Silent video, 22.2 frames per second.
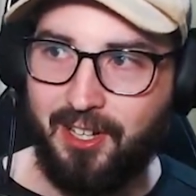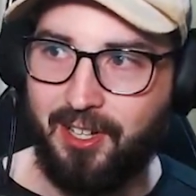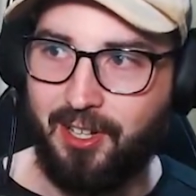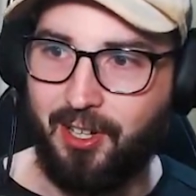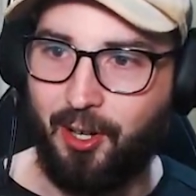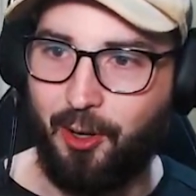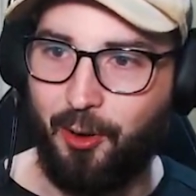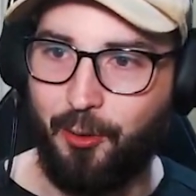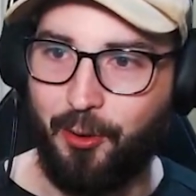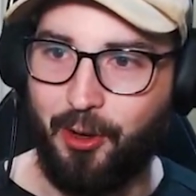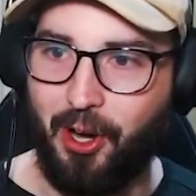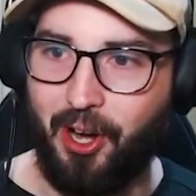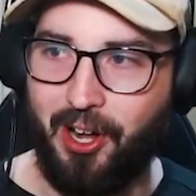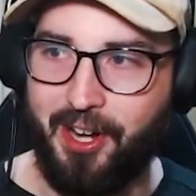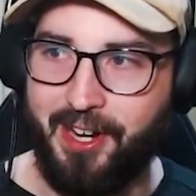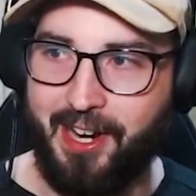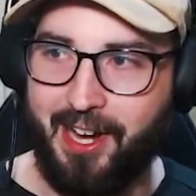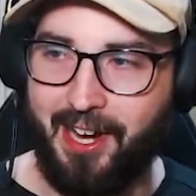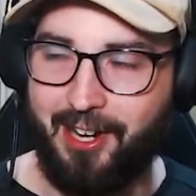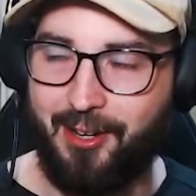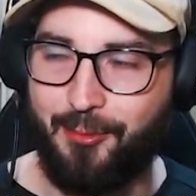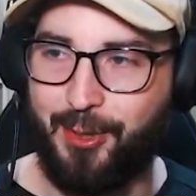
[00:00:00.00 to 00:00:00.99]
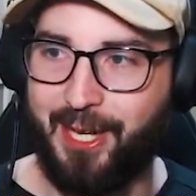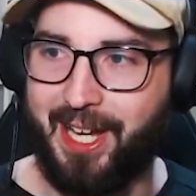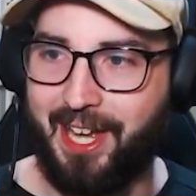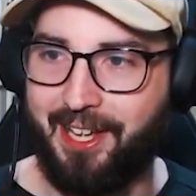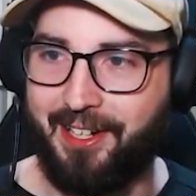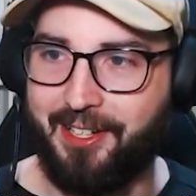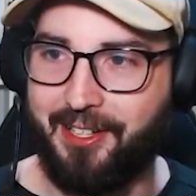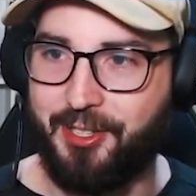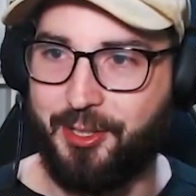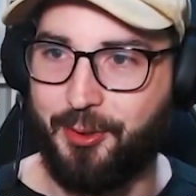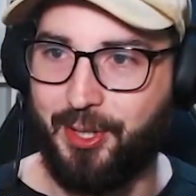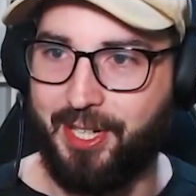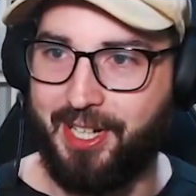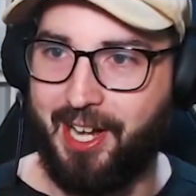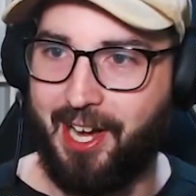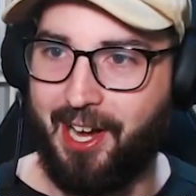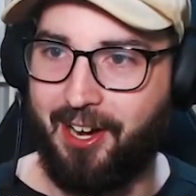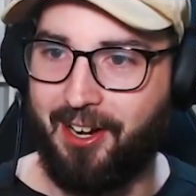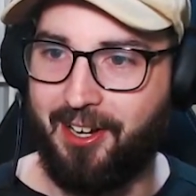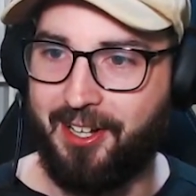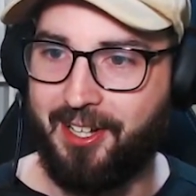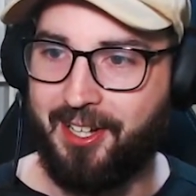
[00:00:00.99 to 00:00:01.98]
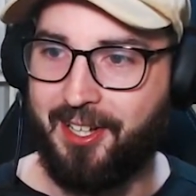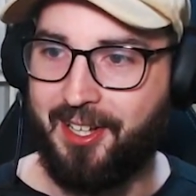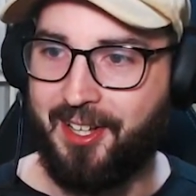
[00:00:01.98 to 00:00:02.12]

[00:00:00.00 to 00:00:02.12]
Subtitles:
Hold on now, we're getting into it now.